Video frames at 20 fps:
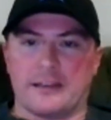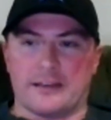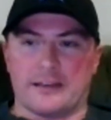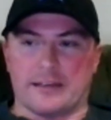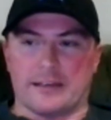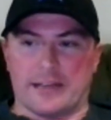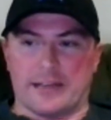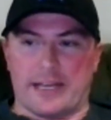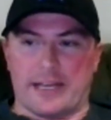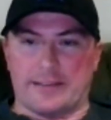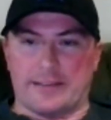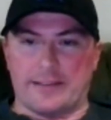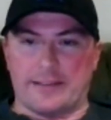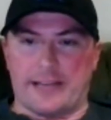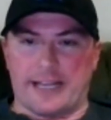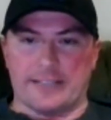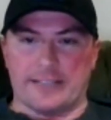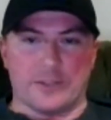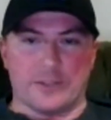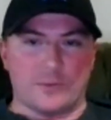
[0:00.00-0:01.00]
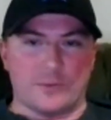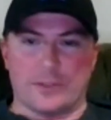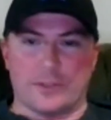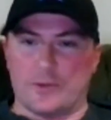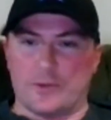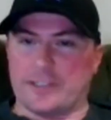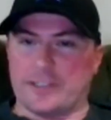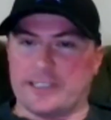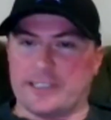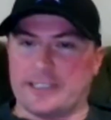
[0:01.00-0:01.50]
Uh, I I don't
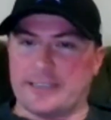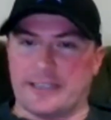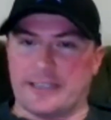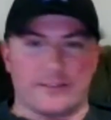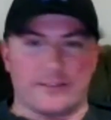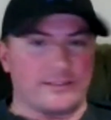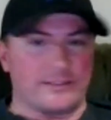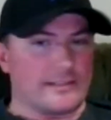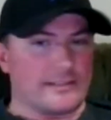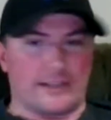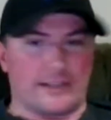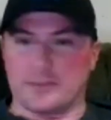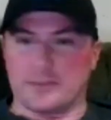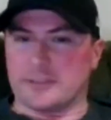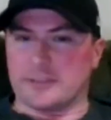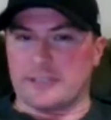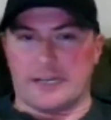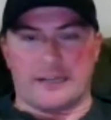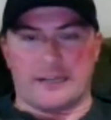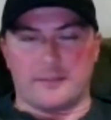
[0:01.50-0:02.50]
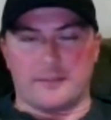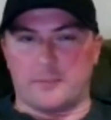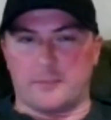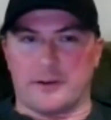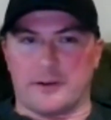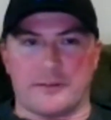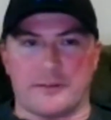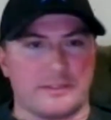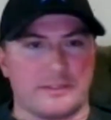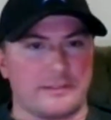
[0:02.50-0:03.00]
know the details. I was not a
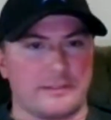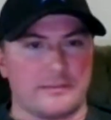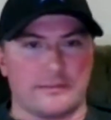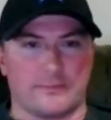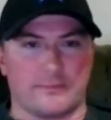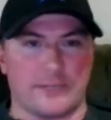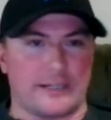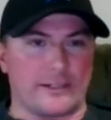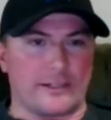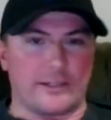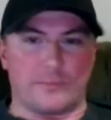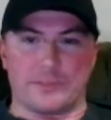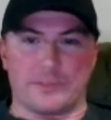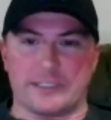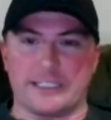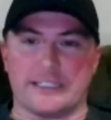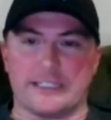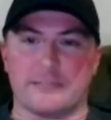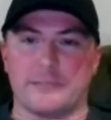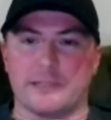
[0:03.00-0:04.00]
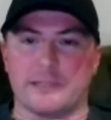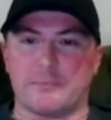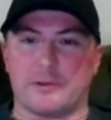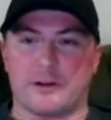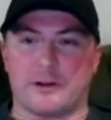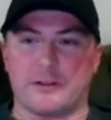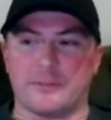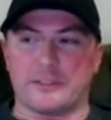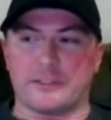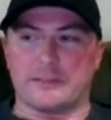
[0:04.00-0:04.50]
part of it. I'm not going to pretend to be a
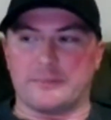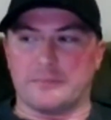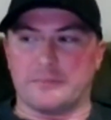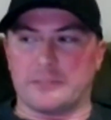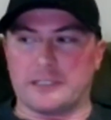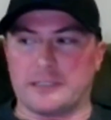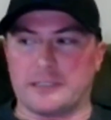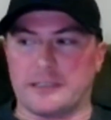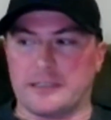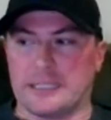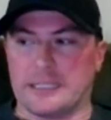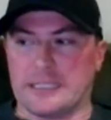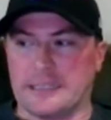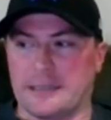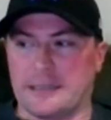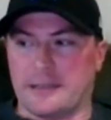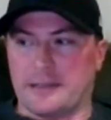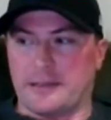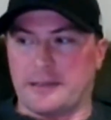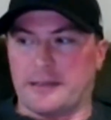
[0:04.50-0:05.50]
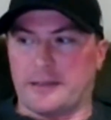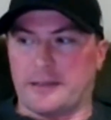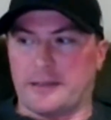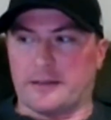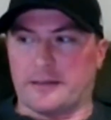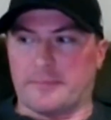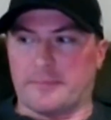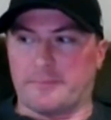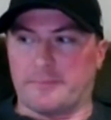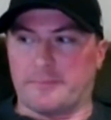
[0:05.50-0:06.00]
part of it. But yeah.
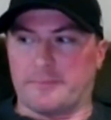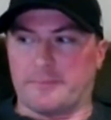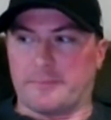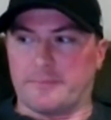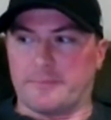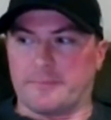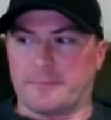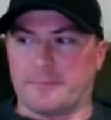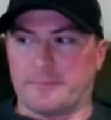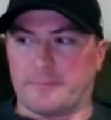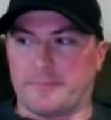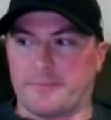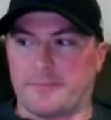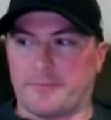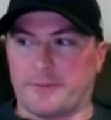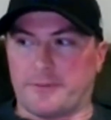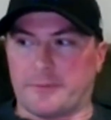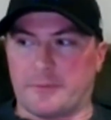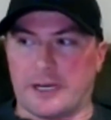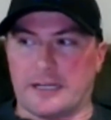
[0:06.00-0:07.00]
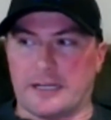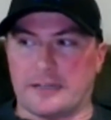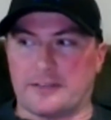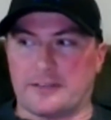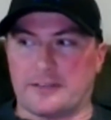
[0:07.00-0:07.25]
um, from my